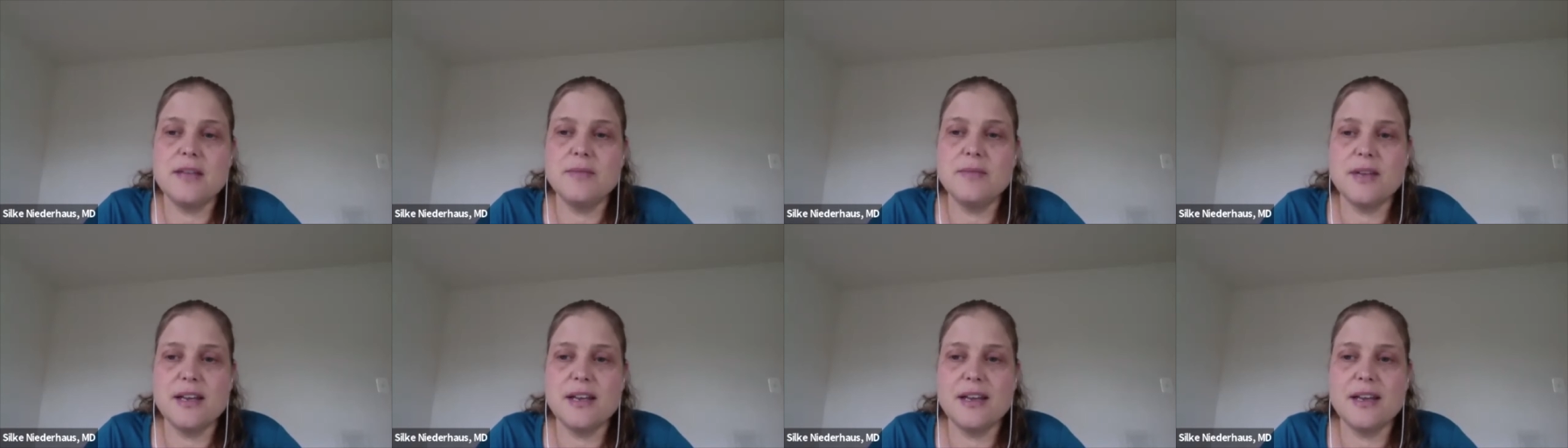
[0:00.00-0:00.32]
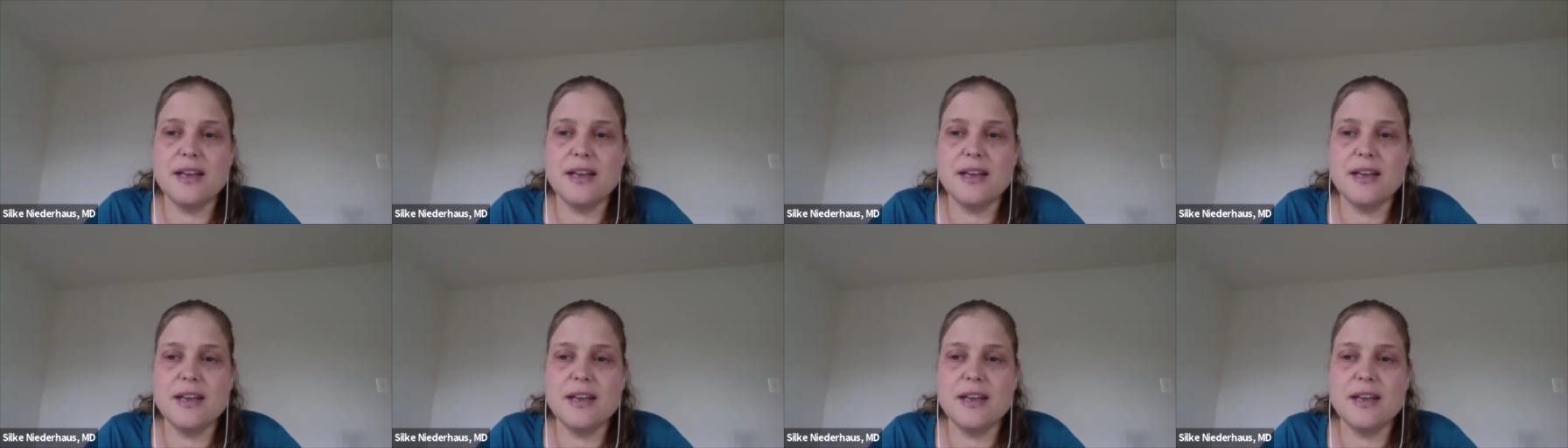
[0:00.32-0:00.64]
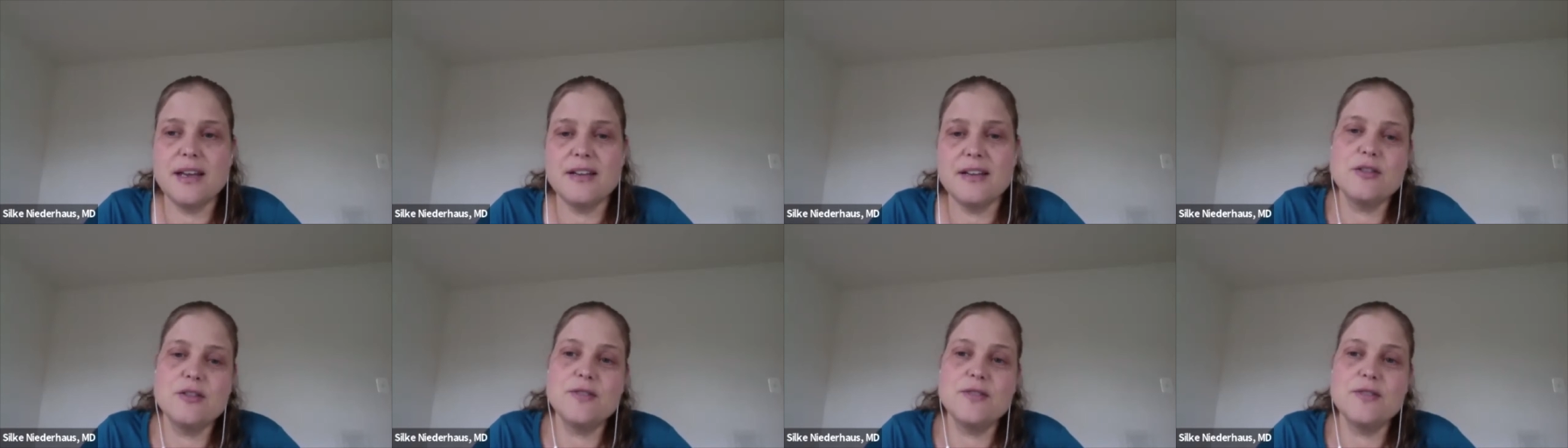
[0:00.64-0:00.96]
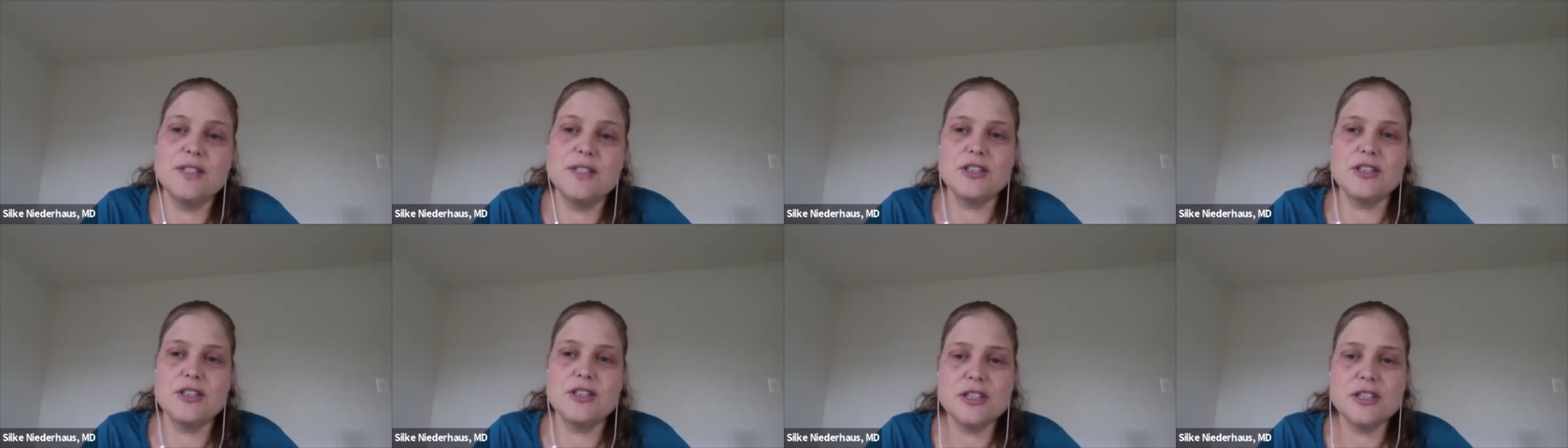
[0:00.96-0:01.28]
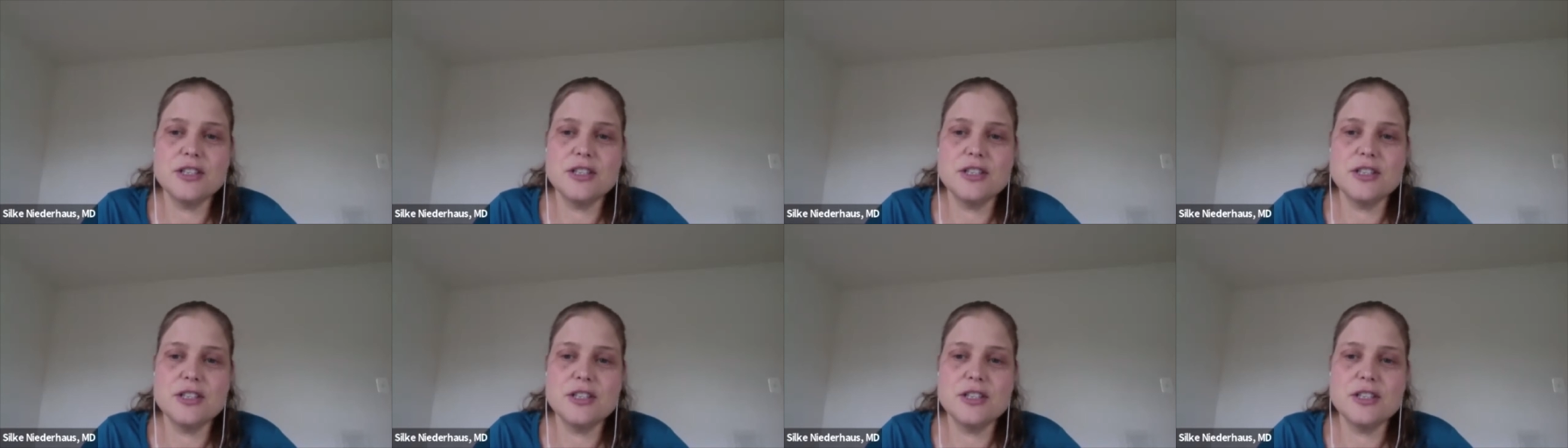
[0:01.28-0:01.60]
And on the
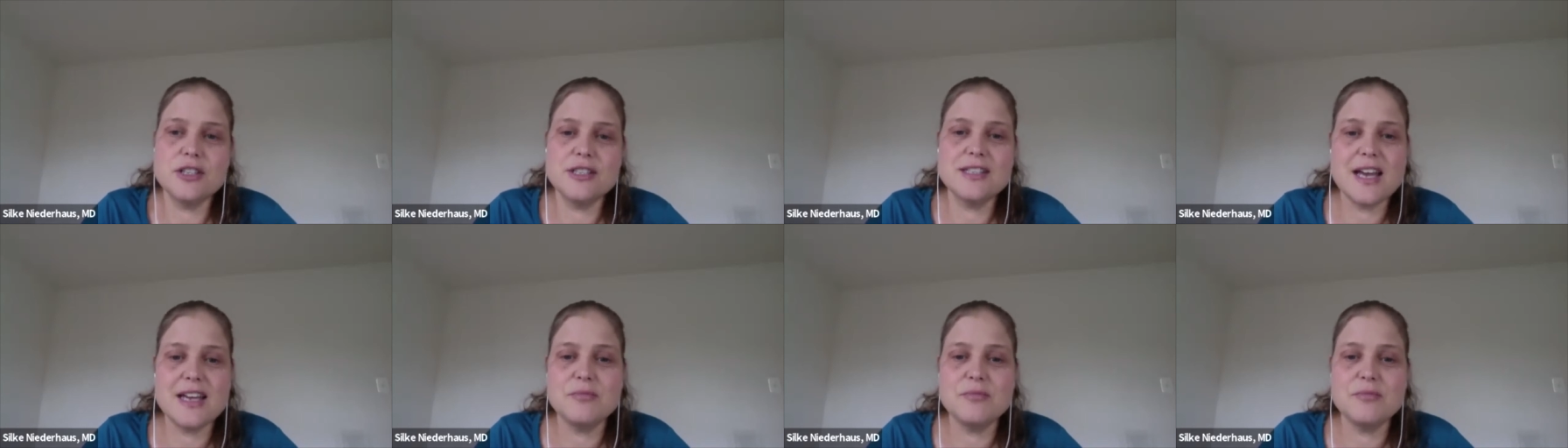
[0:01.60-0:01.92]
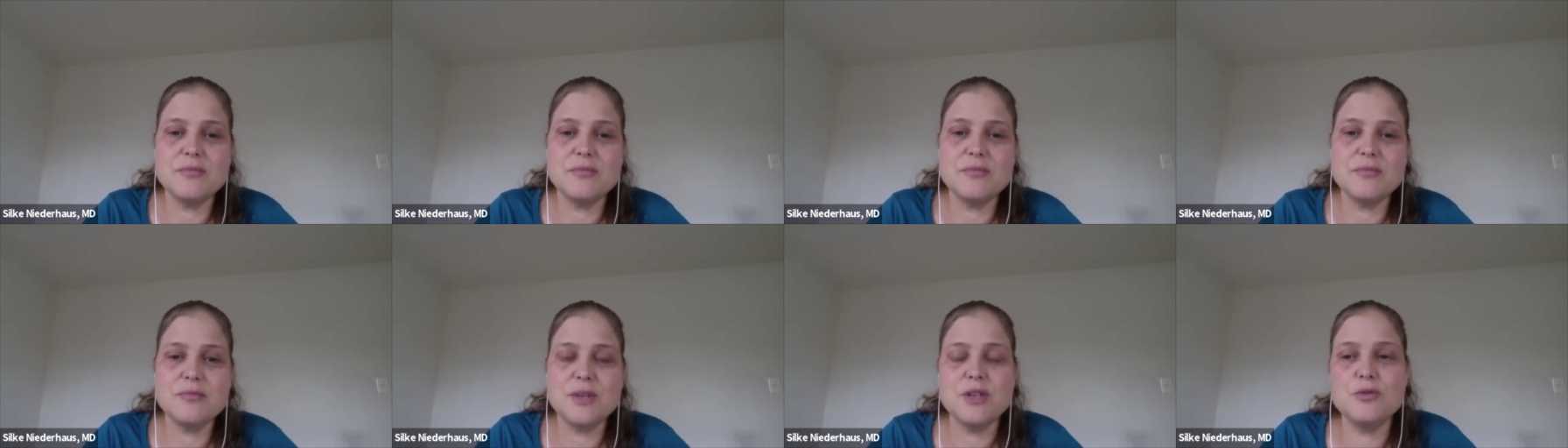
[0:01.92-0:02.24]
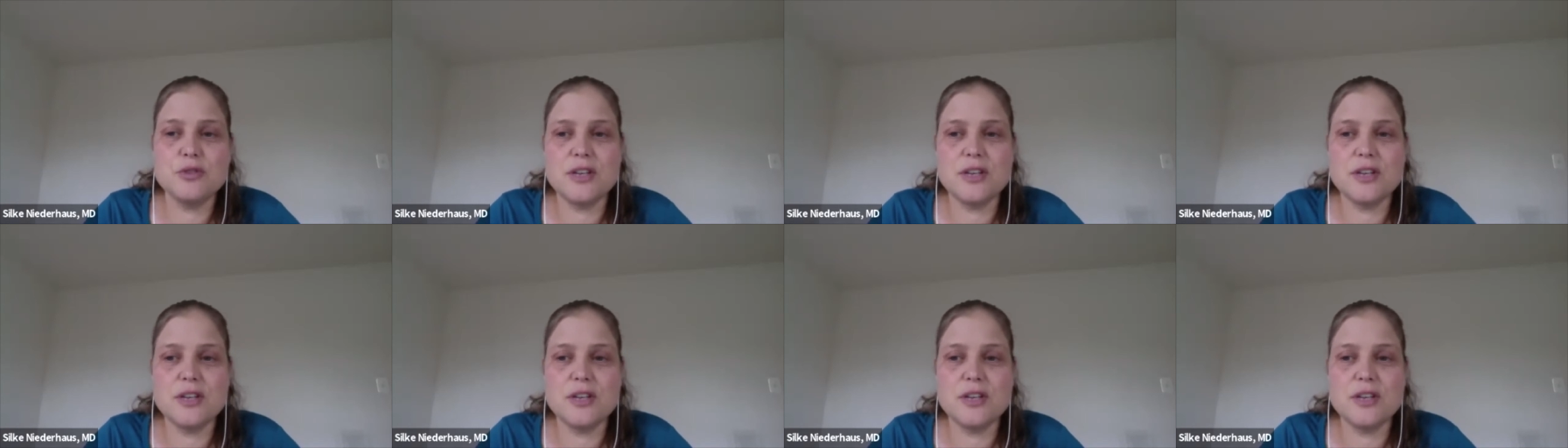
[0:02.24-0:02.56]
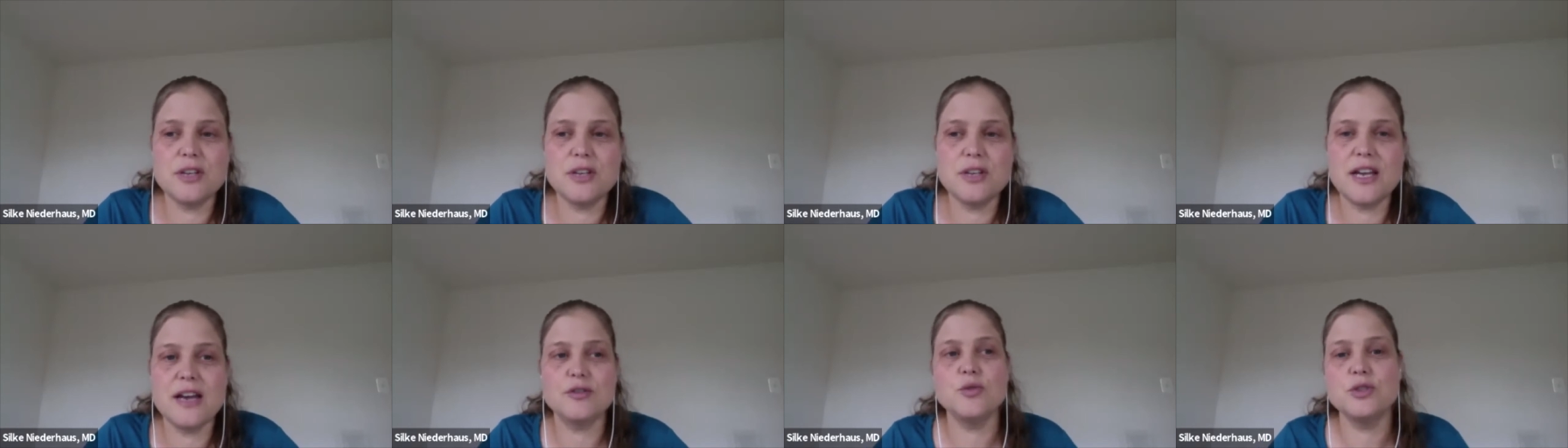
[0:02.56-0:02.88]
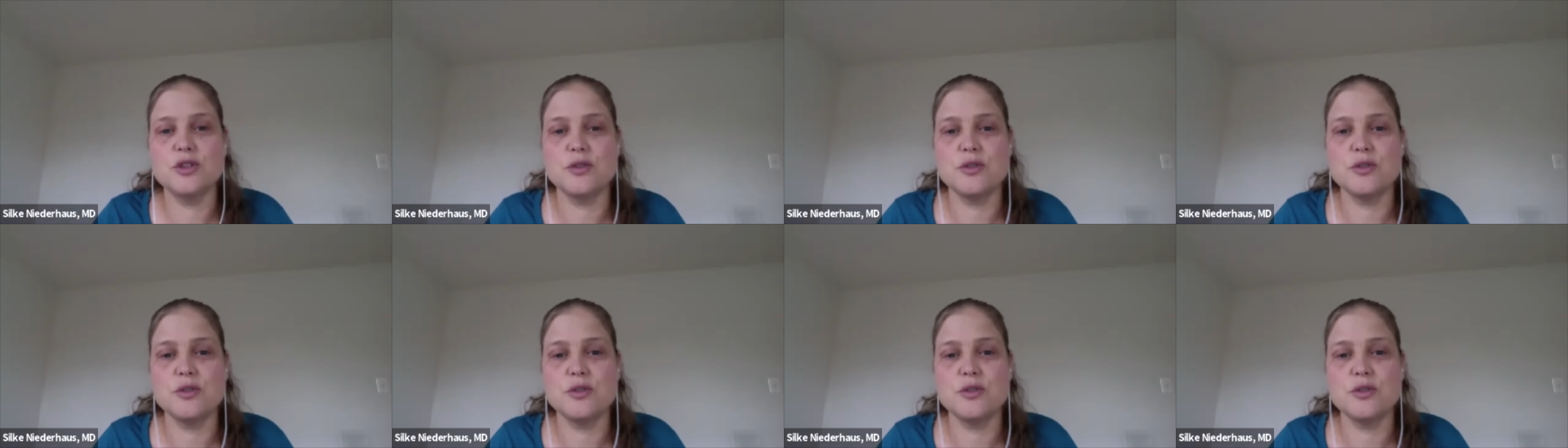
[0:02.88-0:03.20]
physician side, we usually have two
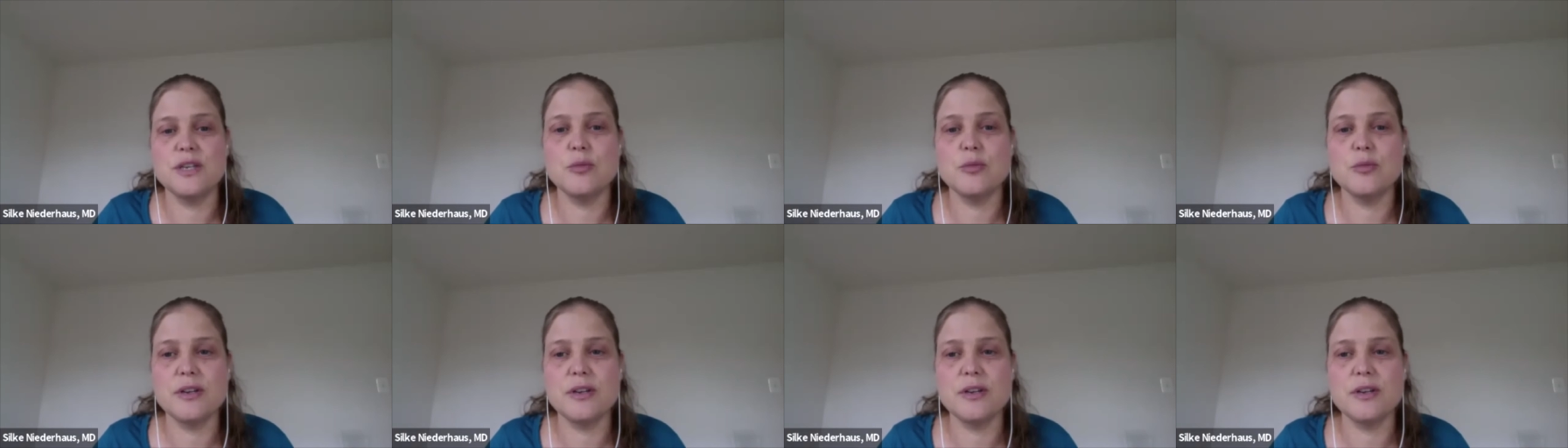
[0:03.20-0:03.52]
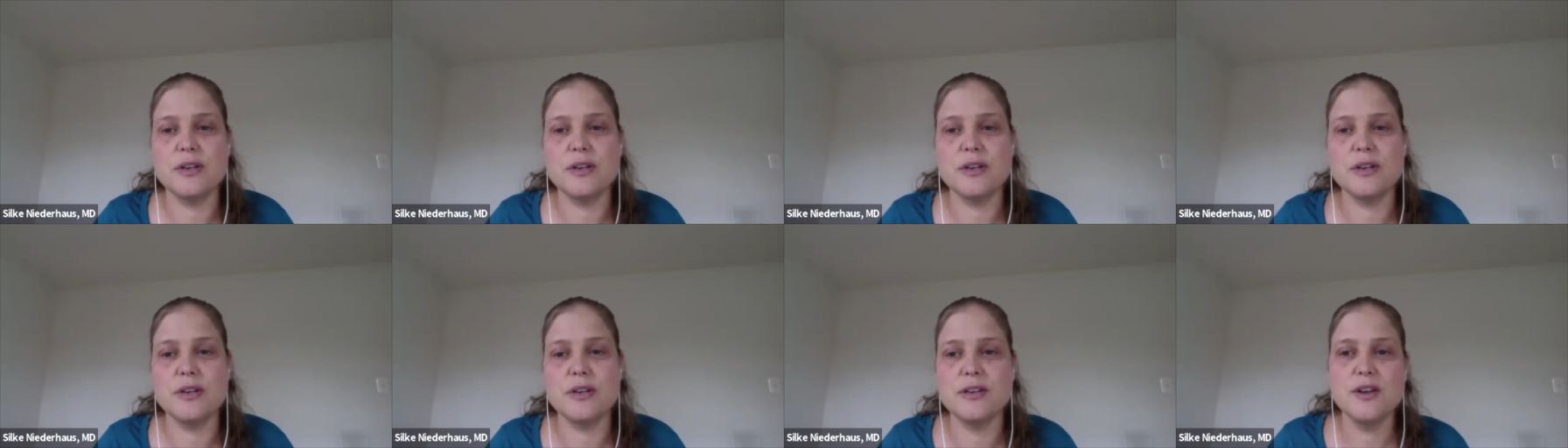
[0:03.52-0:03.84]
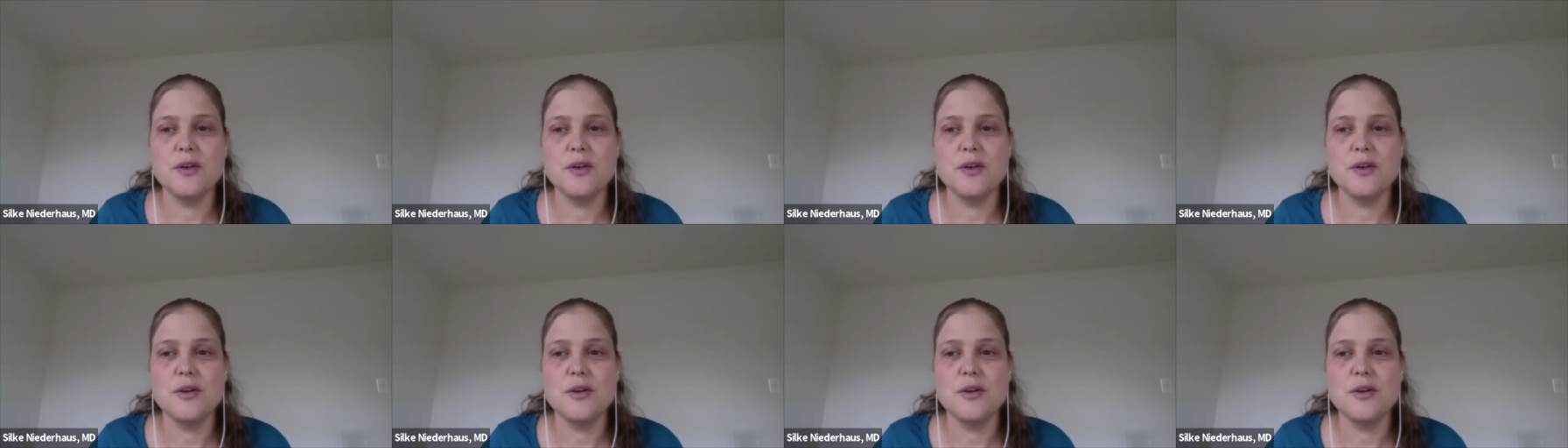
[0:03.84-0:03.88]
screens open.